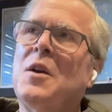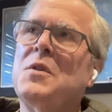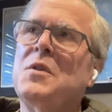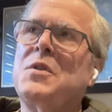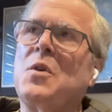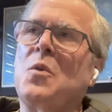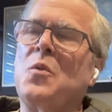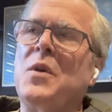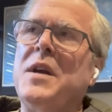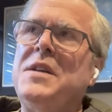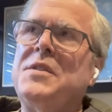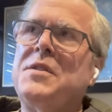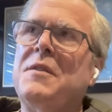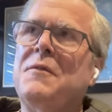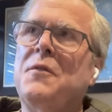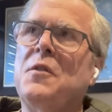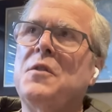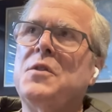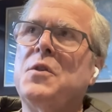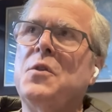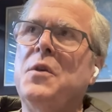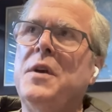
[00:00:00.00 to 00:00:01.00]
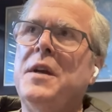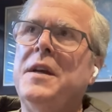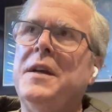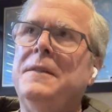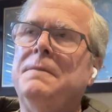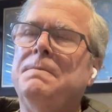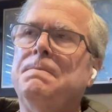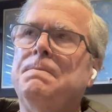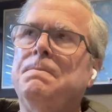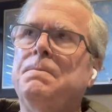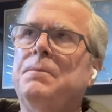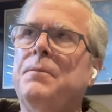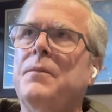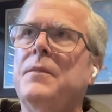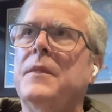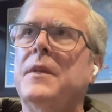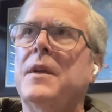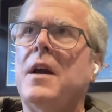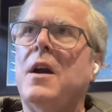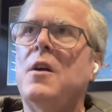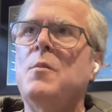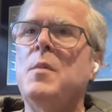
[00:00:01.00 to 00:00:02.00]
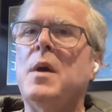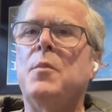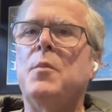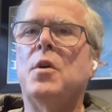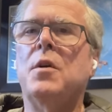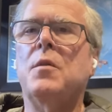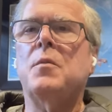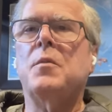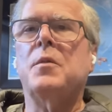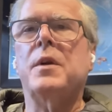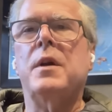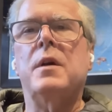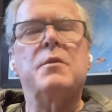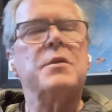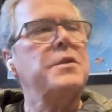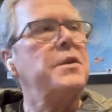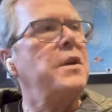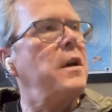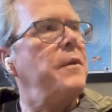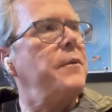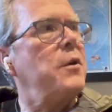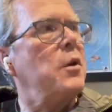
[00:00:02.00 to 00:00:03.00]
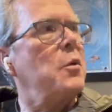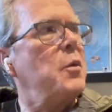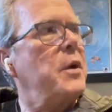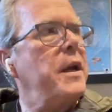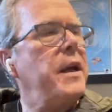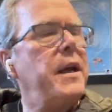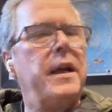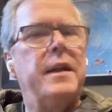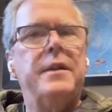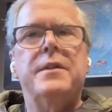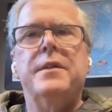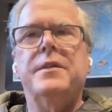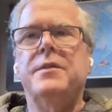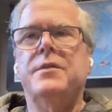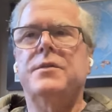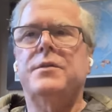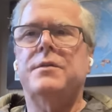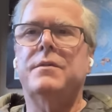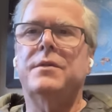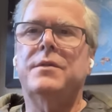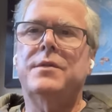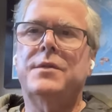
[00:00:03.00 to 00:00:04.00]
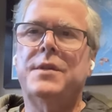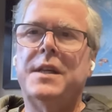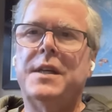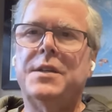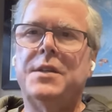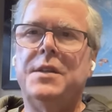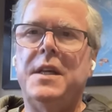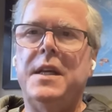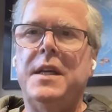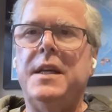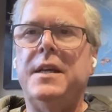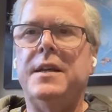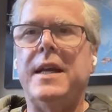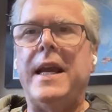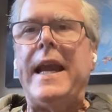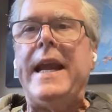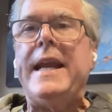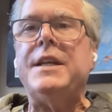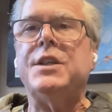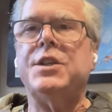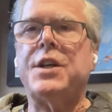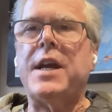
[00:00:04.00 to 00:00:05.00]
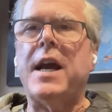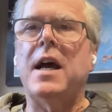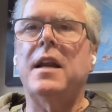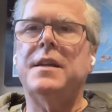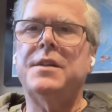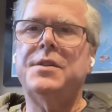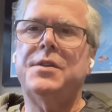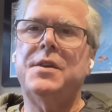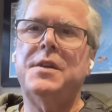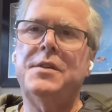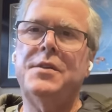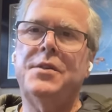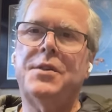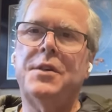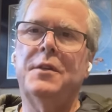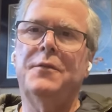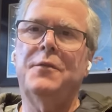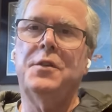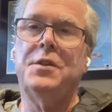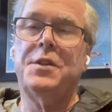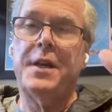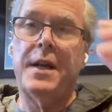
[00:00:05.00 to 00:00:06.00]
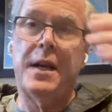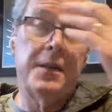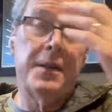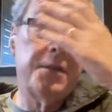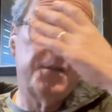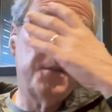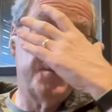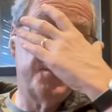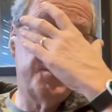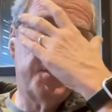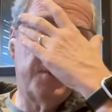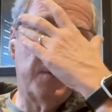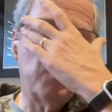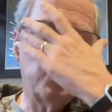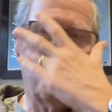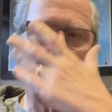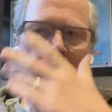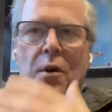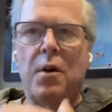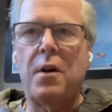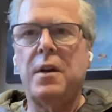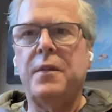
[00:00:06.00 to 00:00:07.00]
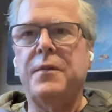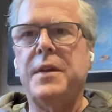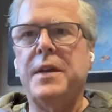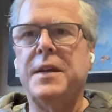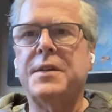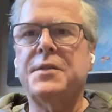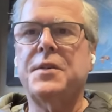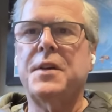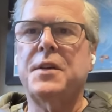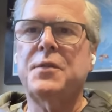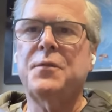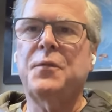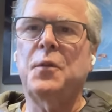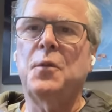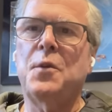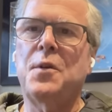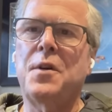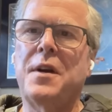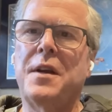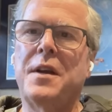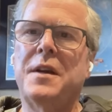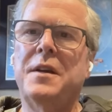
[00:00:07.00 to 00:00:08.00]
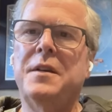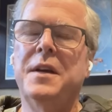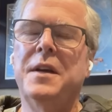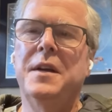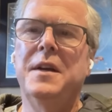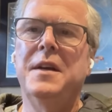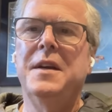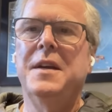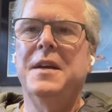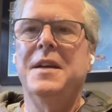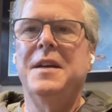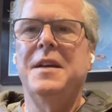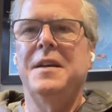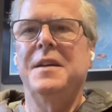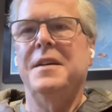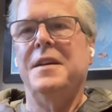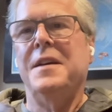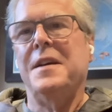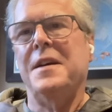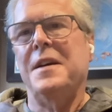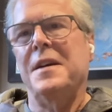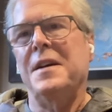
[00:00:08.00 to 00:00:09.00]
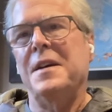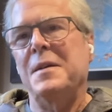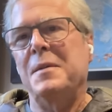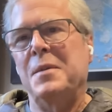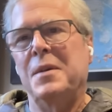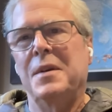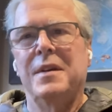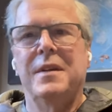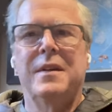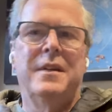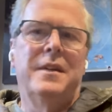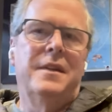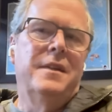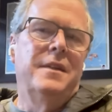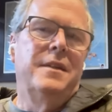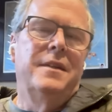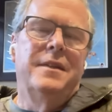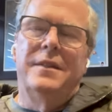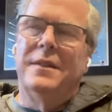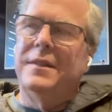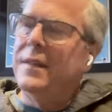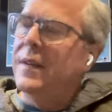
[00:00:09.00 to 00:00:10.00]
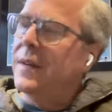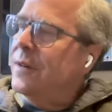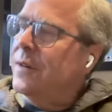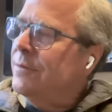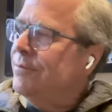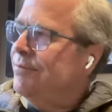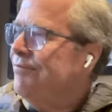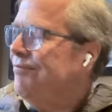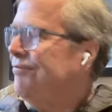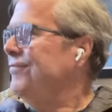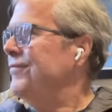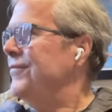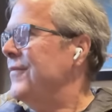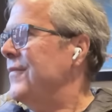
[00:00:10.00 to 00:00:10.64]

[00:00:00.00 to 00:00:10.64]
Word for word: there was a reason for doing it. I remember when I was governor, we had 68 chalices, silver chalices that were part of the SS Florida, uh, you know,